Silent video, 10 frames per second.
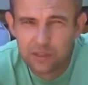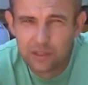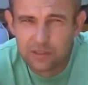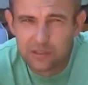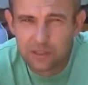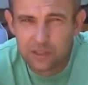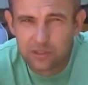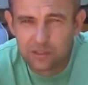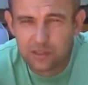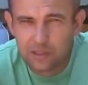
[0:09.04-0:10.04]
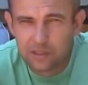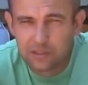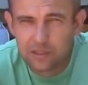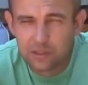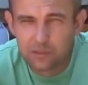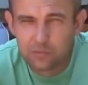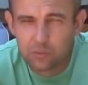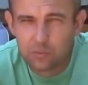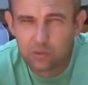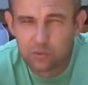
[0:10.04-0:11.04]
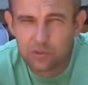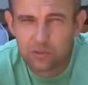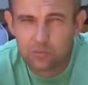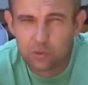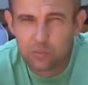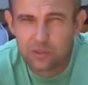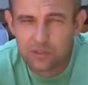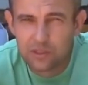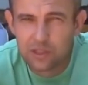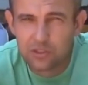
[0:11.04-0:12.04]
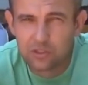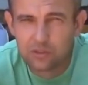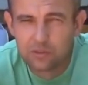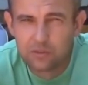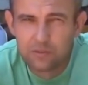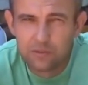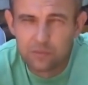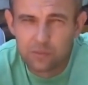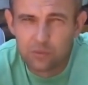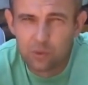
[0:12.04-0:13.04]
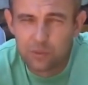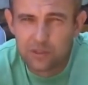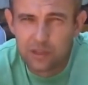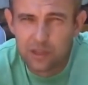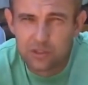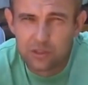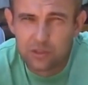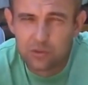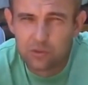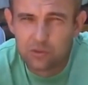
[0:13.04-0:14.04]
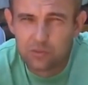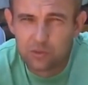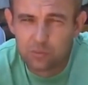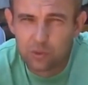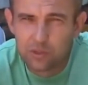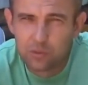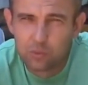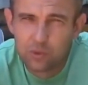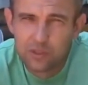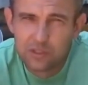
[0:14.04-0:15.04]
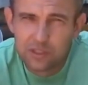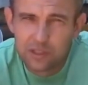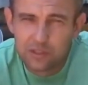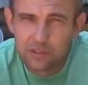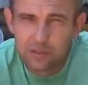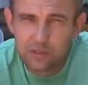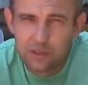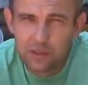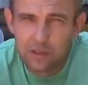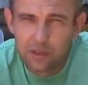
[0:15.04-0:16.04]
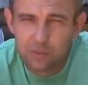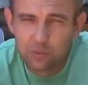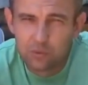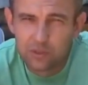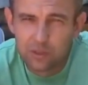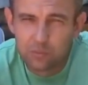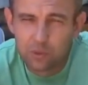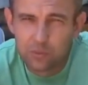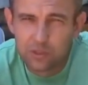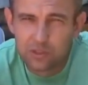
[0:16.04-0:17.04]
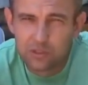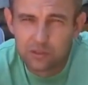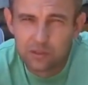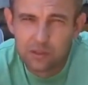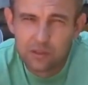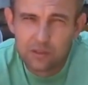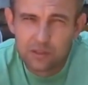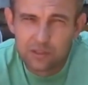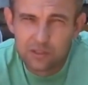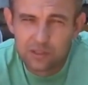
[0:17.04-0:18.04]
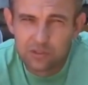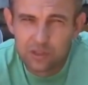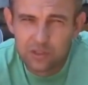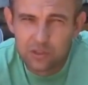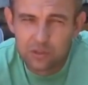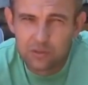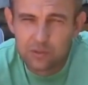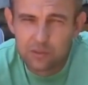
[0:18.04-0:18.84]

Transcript: an installation that is needed for producing foam insulation. Foam insulation is used to fill voids in walls and ceilings, improving their properties, such as insulation,